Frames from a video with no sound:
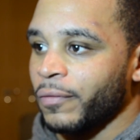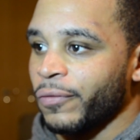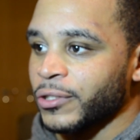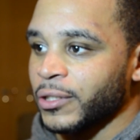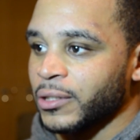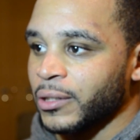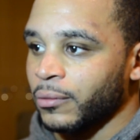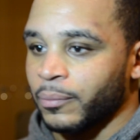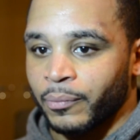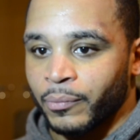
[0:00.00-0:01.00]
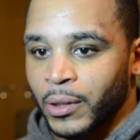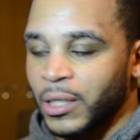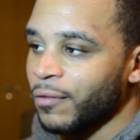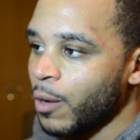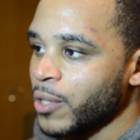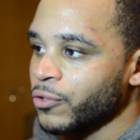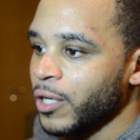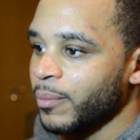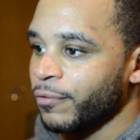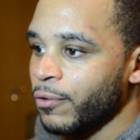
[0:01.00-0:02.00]
Fortunate to still be living on my
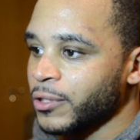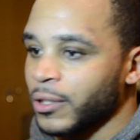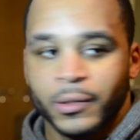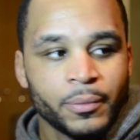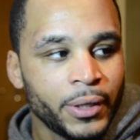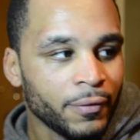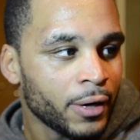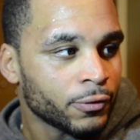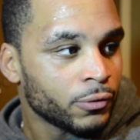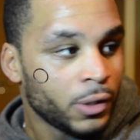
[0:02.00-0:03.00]
dream and fortunate to be around